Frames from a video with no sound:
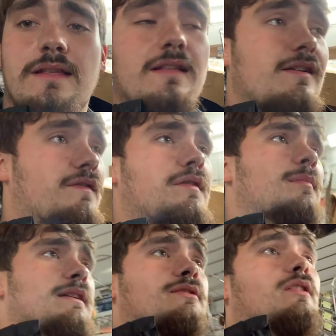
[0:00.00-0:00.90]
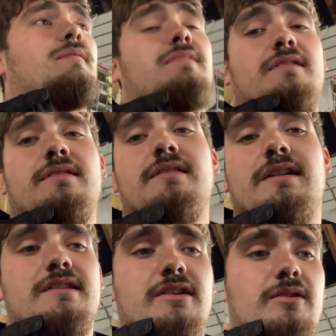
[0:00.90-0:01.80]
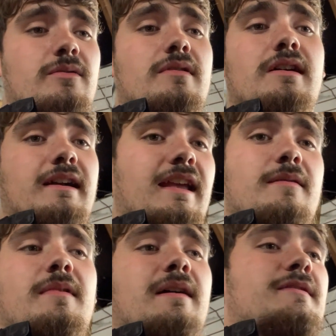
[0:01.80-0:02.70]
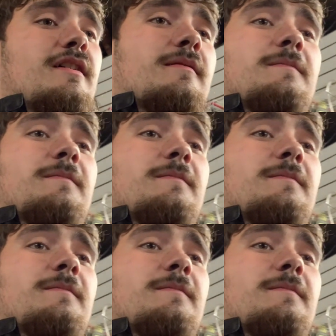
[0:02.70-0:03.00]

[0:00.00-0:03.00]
for the meantime until I get it mapped up.